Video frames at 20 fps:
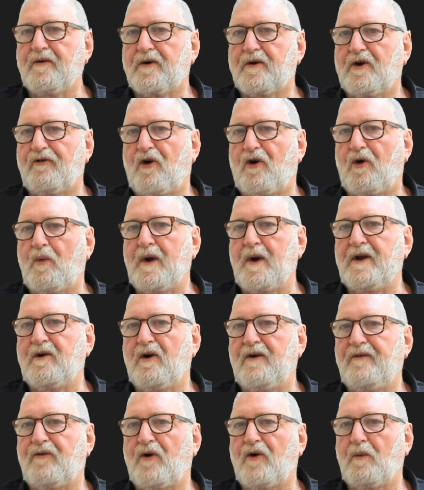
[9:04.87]
because
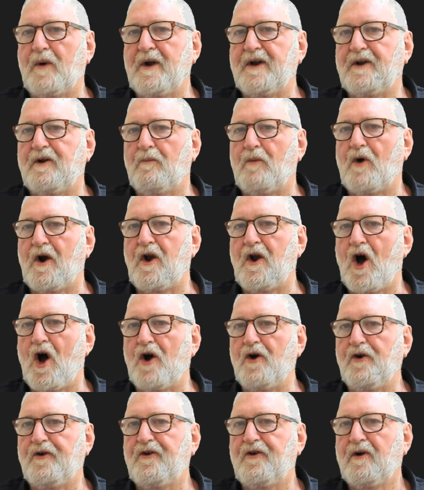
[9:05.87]
if I went to my
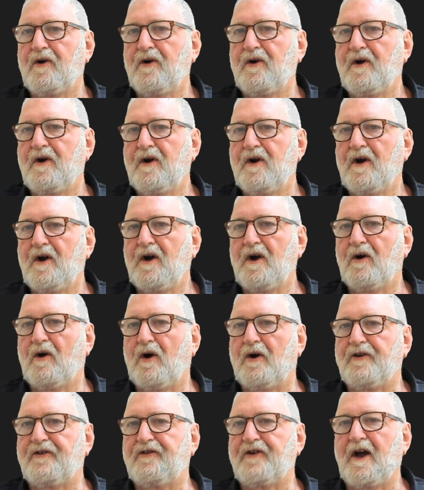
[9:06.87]
note,
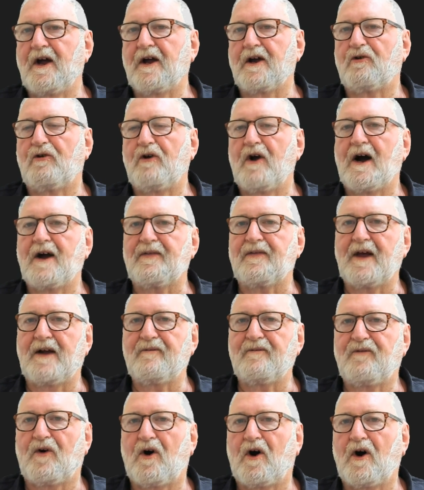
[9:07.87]
I was saying create
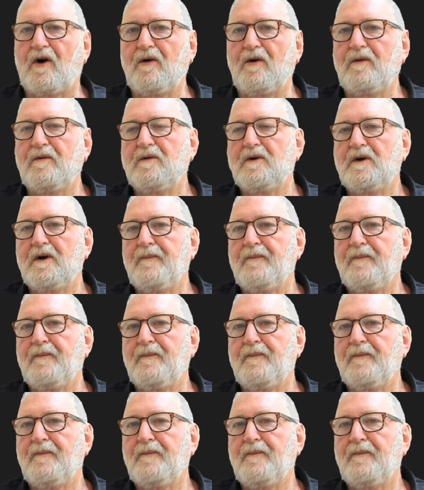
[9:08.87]
that file.